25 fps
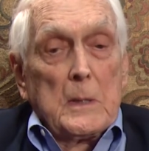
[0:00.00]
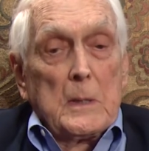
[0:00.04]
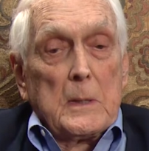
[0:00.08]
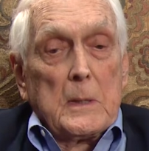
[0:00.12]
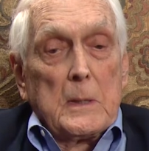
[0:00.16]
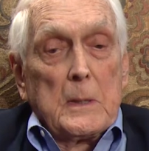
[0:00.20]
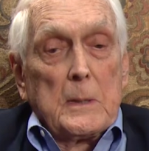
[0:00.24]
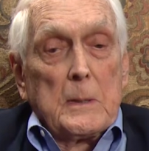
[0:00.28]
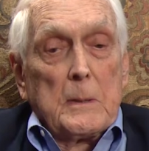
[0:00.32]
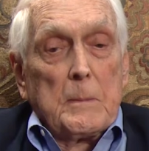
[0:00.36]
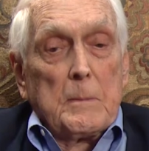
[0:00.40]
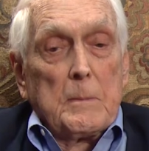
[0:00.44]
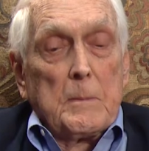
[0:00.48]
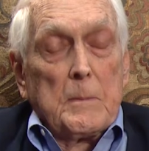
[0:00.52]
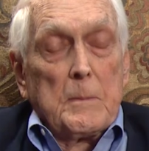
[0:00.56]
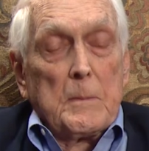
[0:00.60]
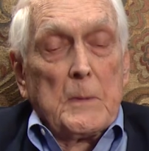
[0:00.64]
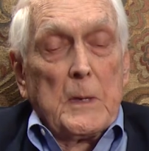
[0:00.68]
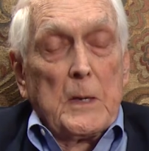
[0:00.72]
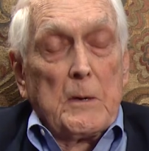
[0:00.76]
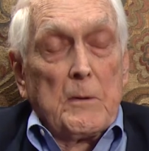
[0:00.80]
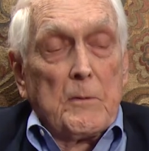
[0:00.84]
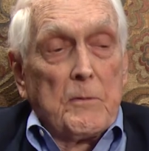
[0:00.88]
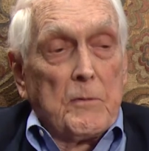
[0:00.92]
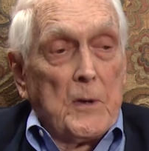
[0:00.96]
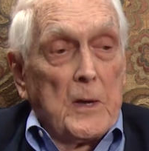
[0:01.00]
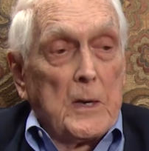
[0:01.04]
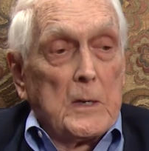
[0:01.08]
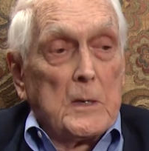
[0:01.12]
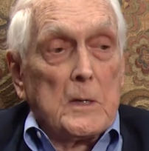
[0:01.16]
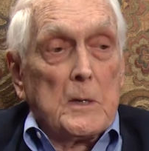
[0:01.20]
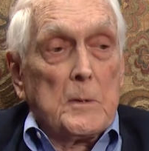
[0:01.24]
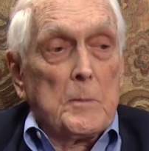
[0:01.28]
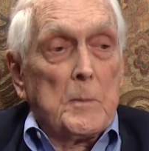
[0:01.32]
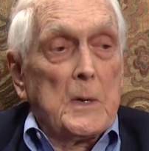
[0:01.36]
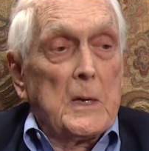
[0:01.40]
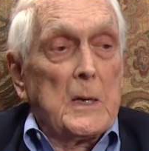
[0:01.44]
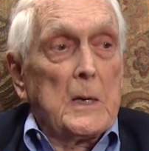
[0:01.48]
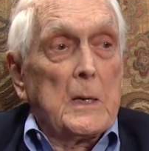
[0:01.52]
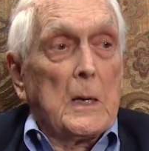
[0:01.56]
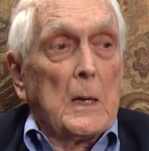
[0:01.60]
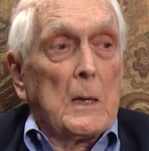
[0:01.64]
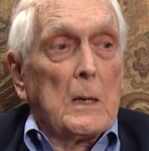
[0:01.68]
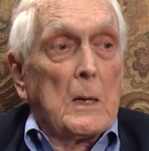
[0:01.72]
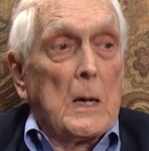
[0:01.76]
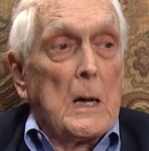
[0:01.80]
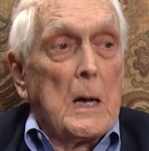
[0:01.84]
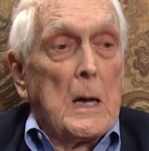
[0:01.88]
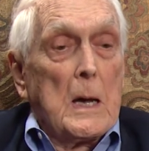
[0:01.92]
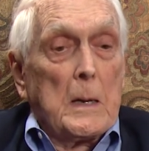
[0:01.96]
Uh, it affected me a
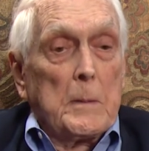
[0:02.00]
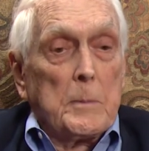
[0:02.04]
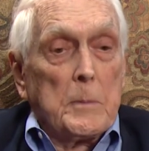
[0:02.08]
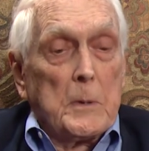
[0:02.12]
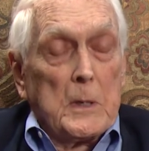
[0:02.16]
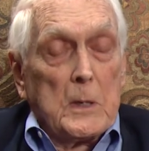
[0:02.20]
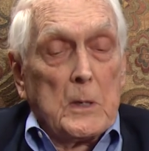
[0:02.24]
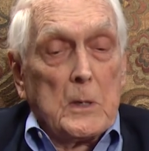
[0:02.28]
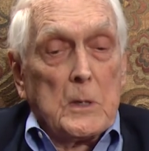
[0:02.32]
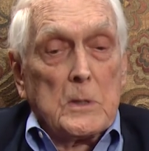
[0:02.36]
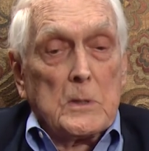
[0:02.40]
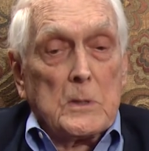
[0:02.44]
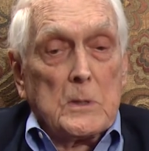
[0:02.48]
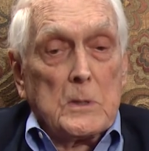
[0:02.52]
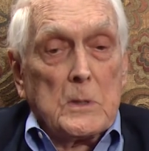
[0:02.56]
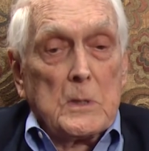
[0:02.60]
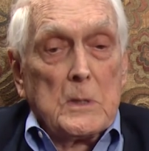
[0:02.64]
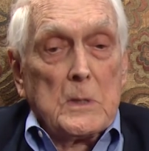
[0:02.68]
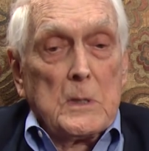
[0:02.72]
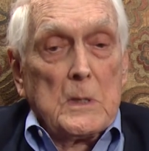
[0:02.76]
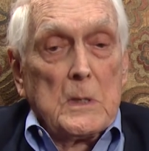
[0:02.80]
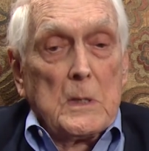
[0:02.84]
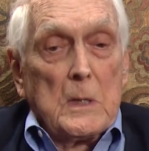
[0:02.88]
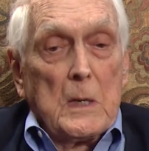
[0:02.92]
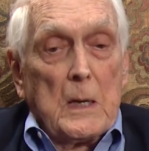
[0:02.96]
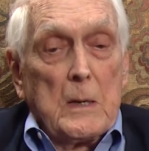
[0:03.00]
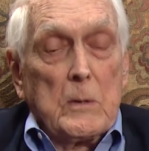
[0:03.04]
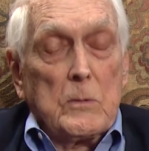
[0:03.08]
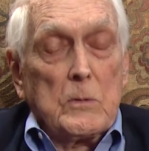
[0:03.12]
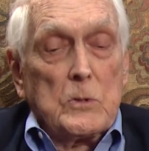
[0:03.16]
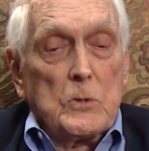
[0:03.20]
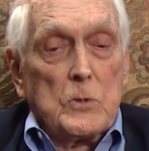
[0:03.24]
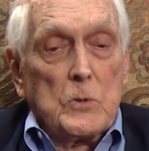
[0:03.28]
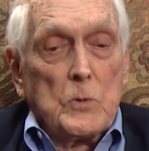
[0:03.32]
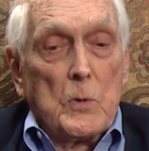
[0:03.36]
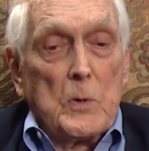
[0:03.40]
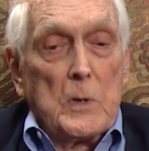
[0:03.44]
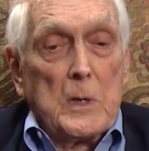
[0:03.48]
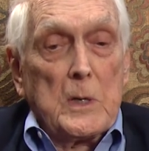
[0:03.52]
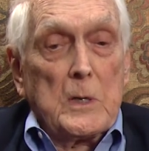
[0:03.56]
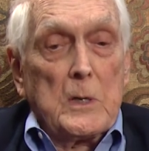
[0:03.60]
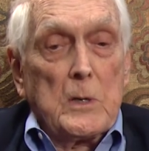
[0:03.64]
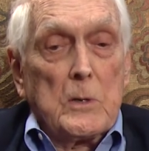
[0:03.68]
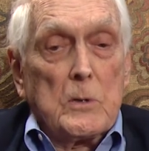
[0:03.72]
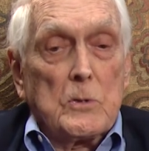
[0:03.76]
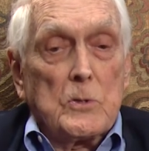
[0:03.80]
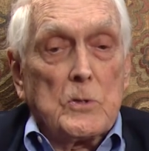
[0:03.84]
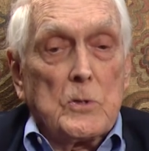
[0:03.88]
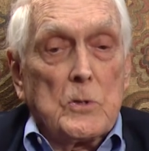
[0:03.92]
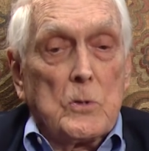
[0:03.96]
lot because I was 20
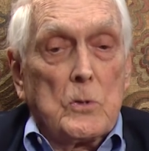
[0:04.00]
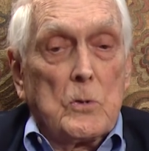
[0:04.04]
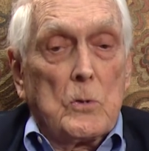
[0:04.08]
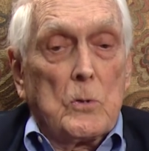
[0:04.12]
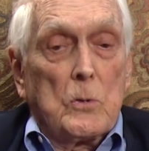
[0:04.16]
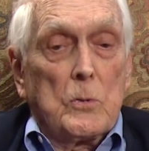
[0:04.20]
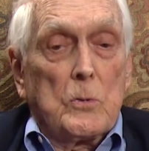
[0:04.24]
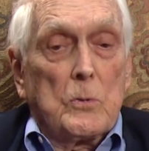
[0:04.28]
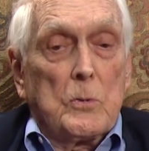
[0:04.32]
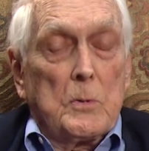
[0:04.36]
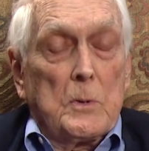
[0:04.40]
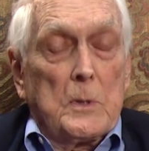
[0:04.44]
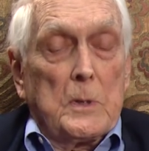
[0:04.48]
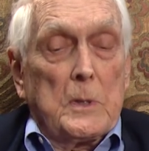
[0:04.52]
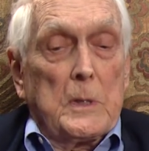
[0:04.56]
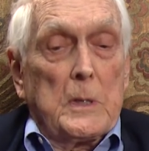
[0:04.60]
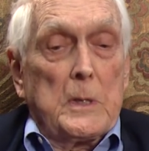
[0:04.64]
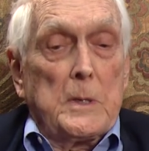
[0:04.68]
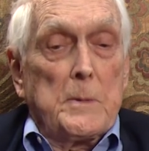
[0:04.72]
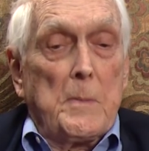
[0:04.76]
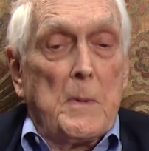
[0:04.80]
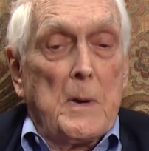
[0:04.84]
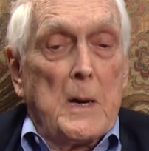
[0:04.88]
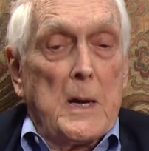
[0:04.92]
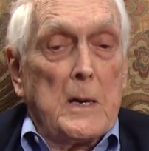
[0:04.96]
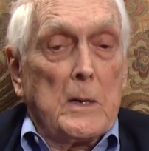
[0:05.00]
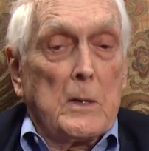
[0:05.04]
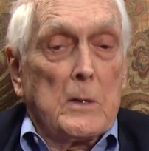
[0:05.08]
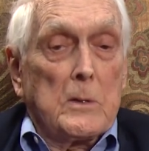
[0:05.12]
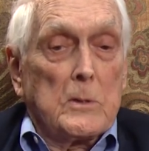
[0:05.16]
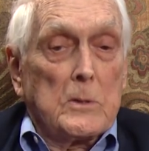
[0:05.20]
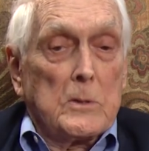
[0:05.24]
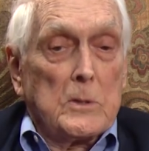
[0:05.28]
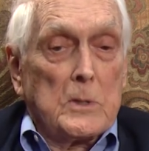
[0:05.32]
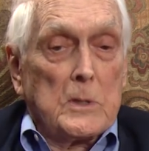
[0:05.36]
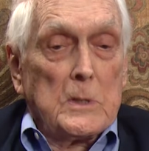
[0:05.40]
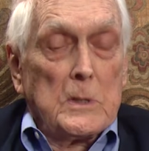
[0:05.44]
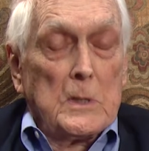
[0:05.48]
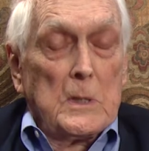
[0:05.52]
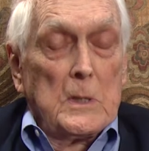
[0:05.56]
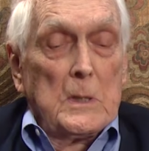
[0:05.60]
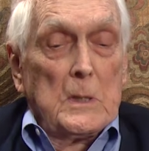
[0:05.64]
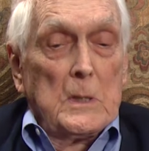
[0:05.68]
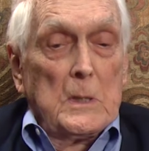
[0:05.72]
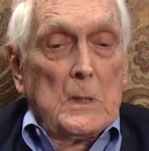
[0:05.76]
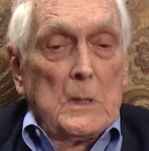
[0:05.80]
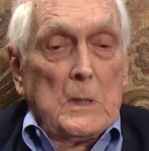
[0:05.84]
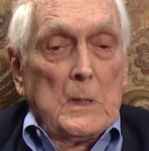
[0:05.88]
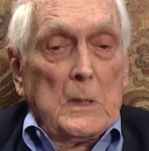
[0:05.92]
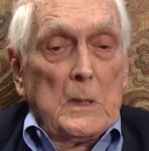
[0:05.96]
years old in the minors,
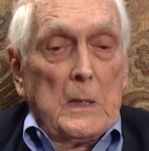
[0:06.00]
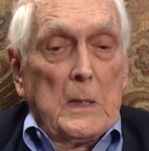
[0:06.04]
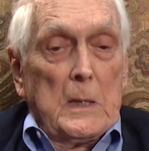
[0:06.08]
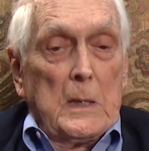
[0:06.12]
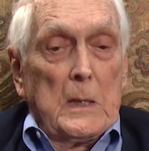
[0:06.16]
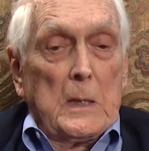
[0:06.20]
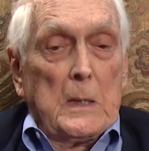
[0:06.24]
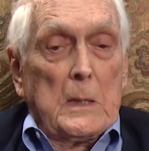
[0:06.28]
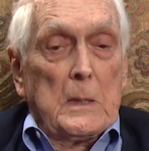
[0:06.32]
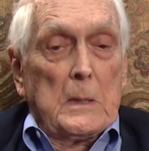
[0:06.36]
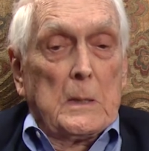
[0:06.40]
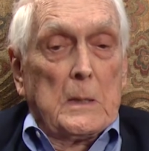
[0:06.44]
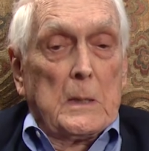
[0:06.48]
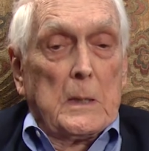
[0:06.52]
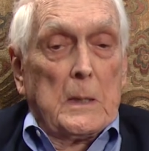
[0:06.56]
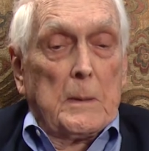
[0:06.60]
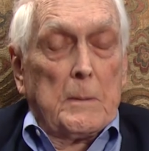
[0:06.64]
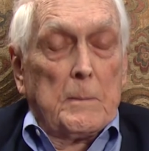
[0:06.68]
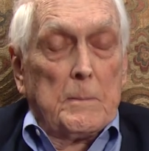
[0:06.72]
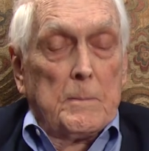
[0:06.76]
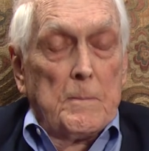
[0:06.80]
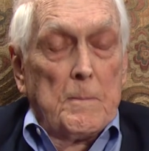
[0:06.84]
and uh,